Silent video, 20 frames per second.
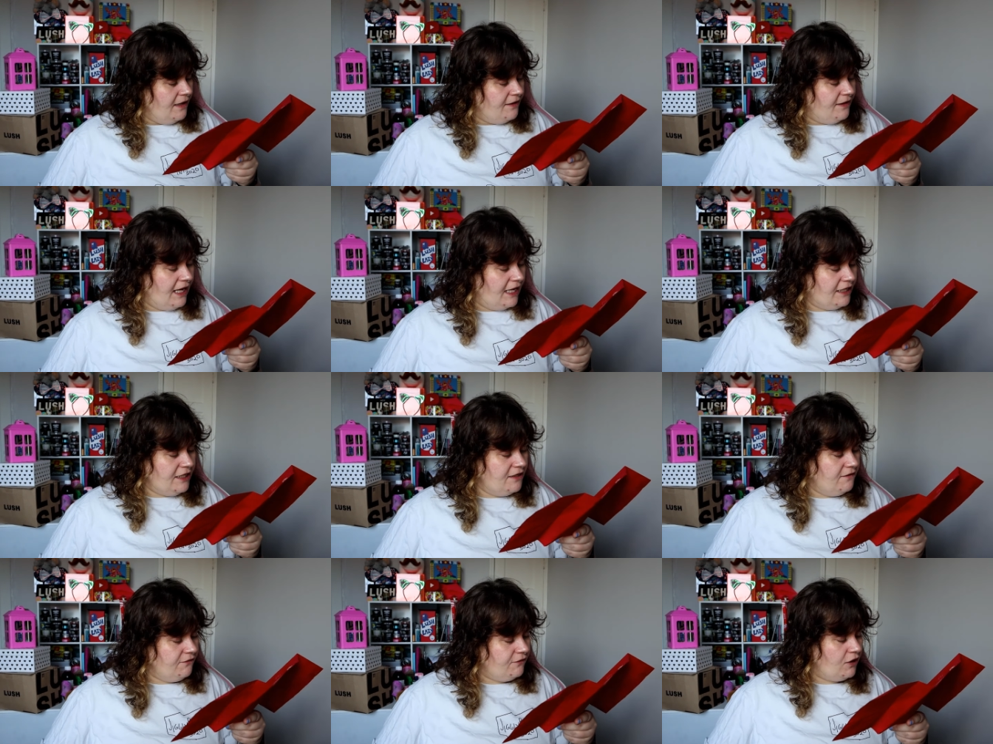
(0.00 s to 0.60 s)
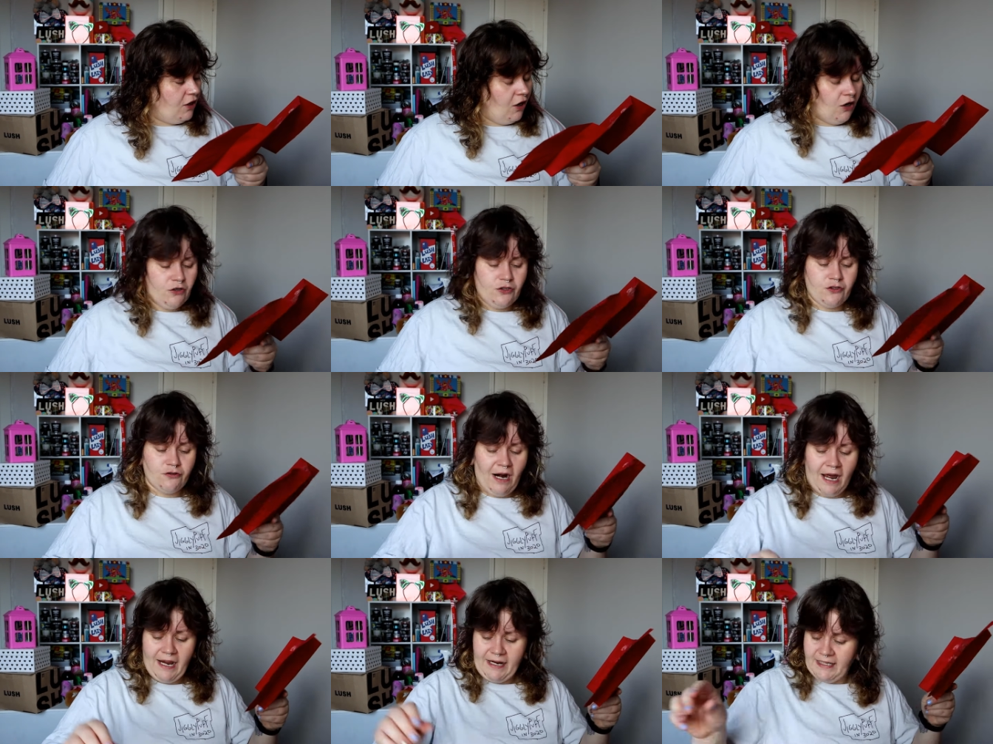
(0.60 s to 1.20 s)
Then you've got
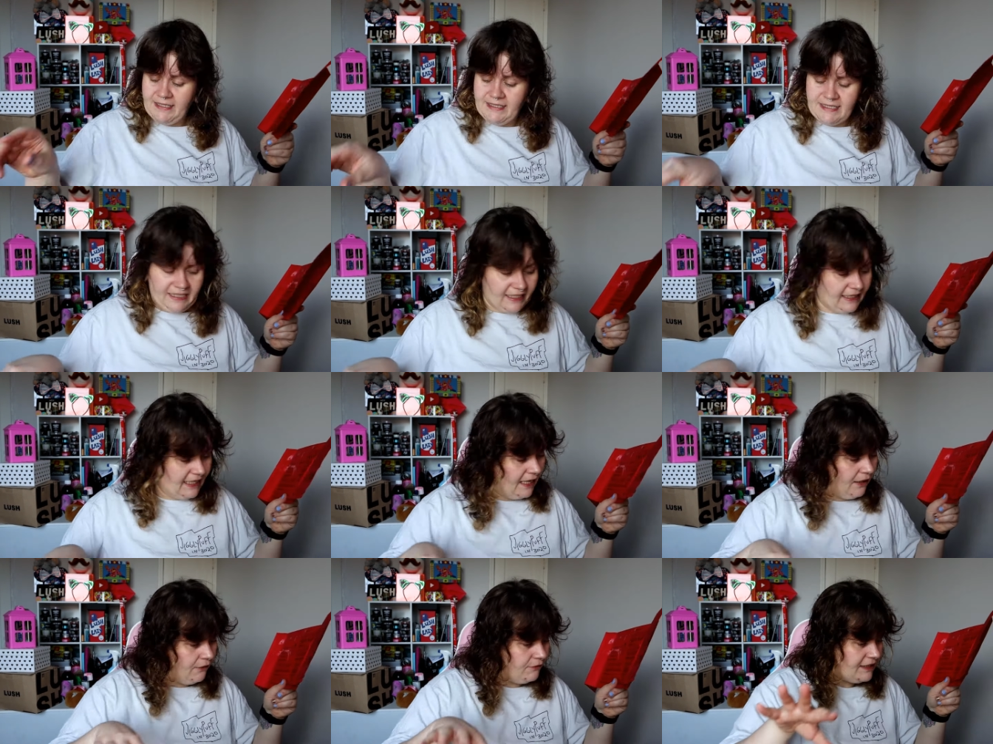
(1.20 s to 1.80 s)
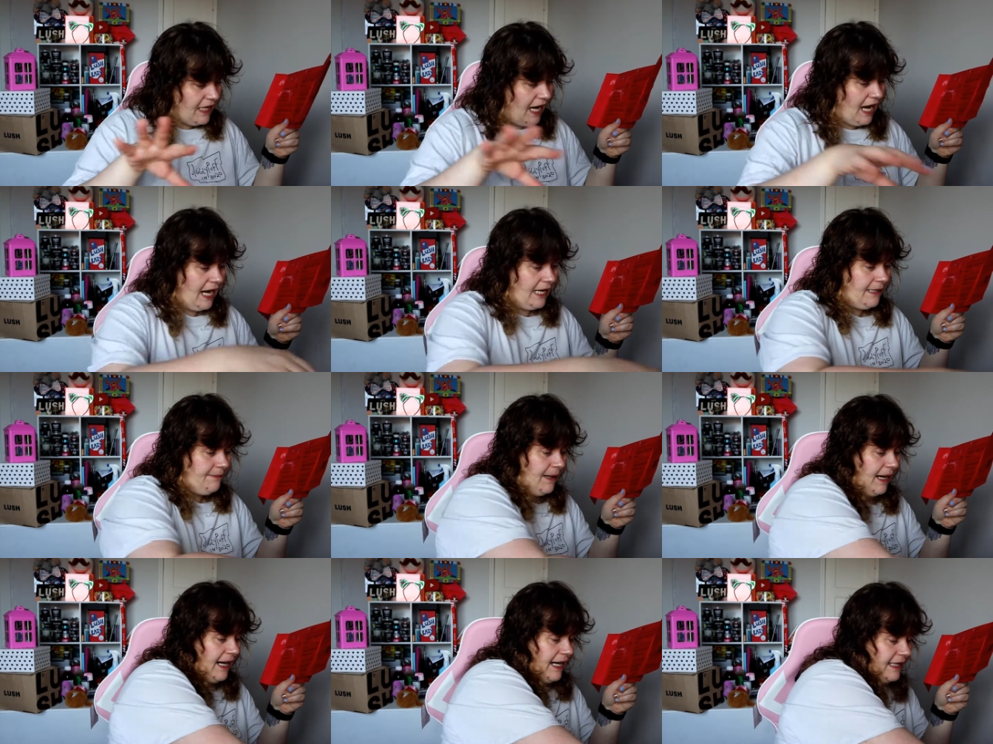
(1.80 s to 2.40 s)
Dragon's Cloud
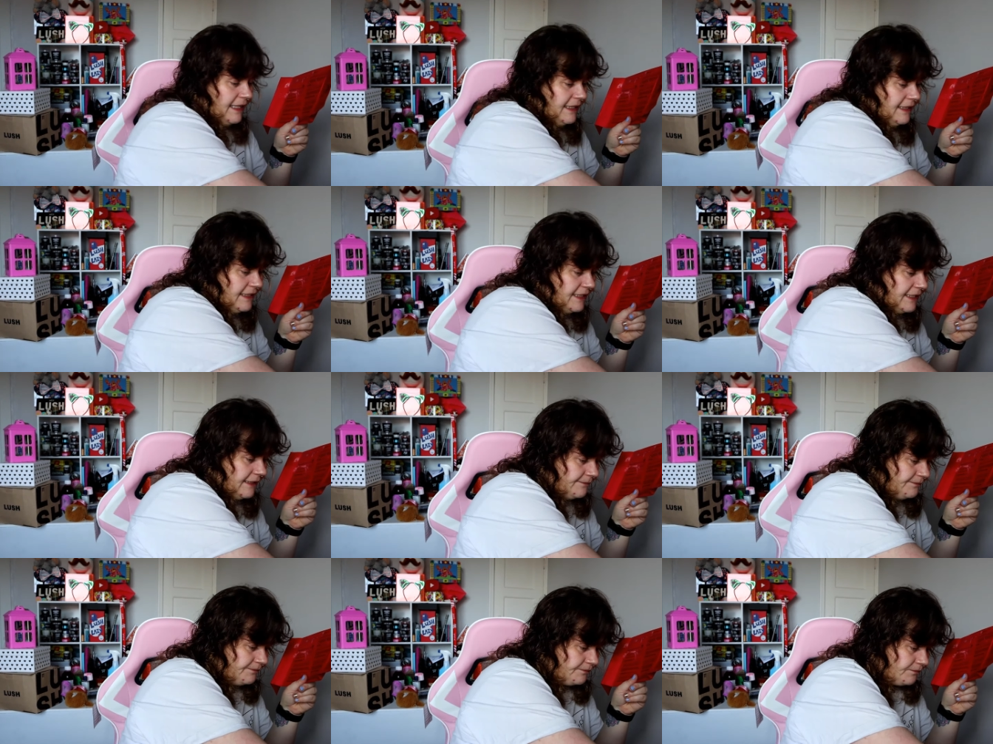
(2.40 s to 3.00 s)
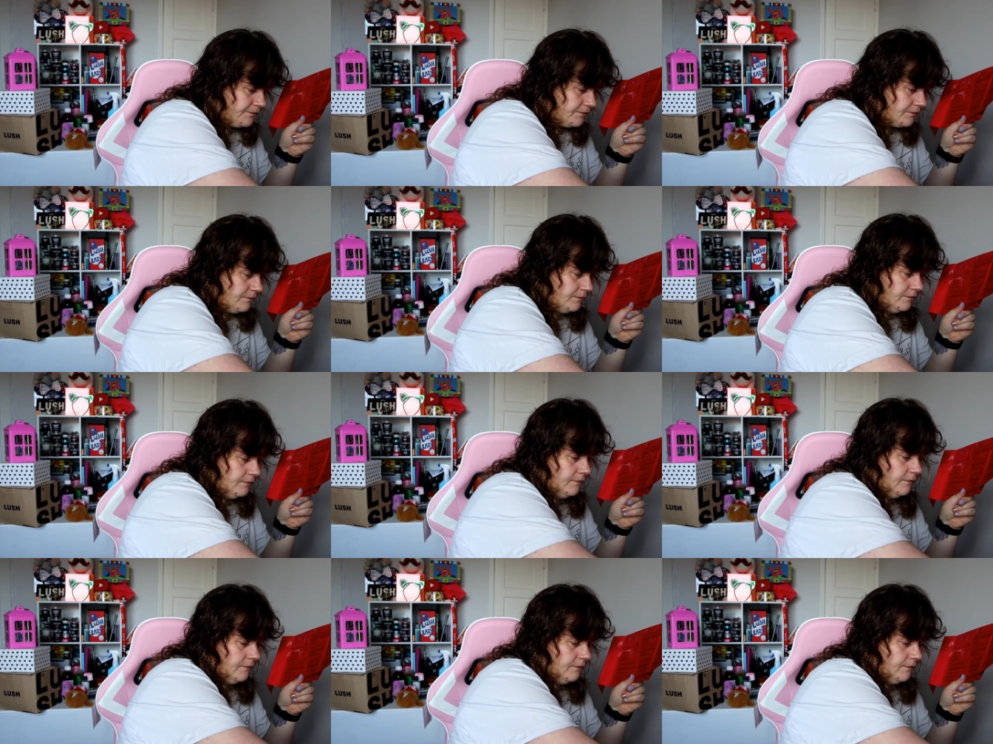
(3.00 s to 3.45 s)
eye pads.